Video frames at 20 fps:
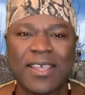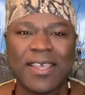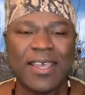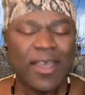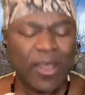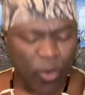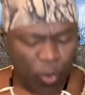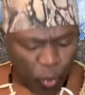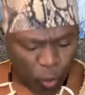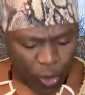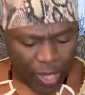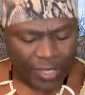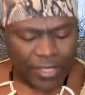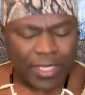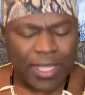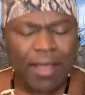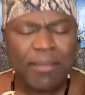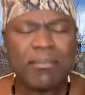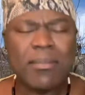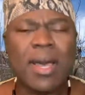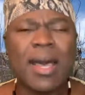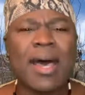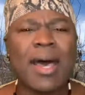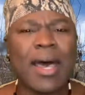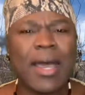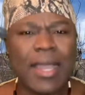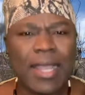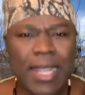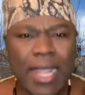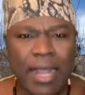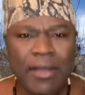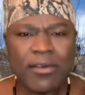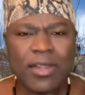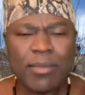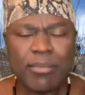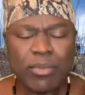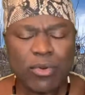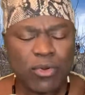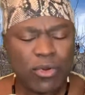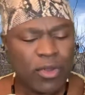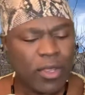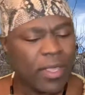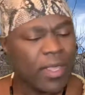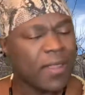welcome Karibu.